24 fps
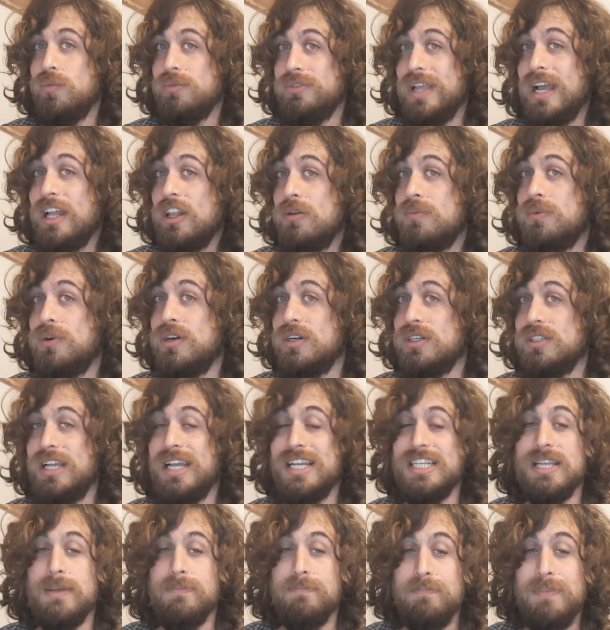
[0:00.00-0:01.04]
Delibird
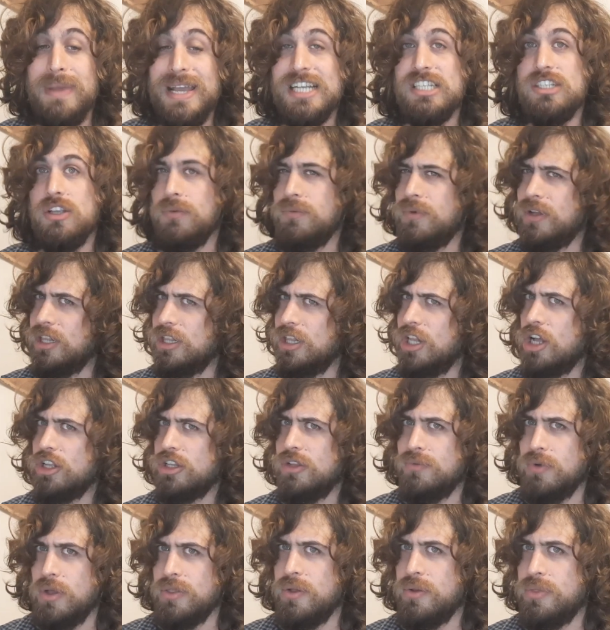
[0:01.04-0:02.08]
is a mix of a lot
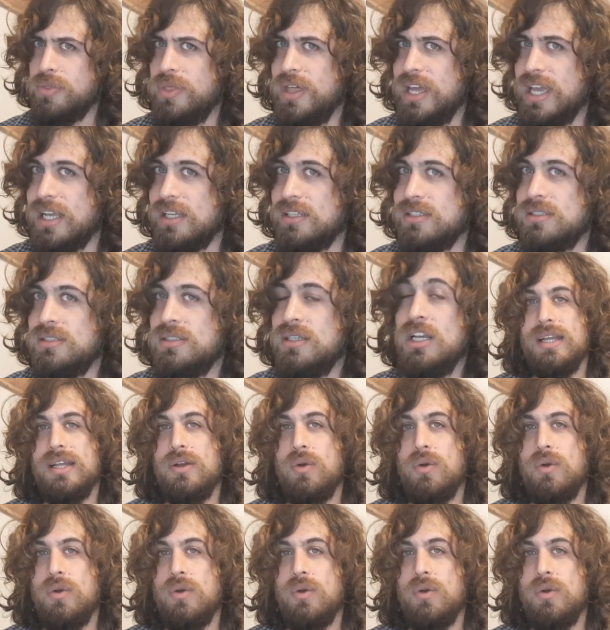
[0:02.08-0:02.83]
of other things.